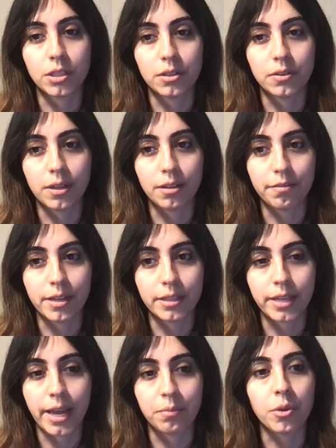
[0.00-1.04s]
irrelevant
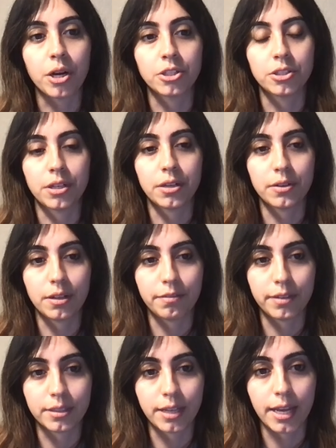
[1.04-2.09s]
and marginally
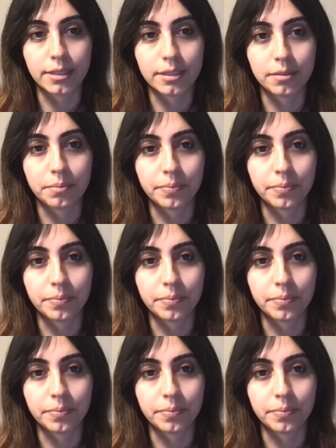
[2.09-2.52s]
relevant ads.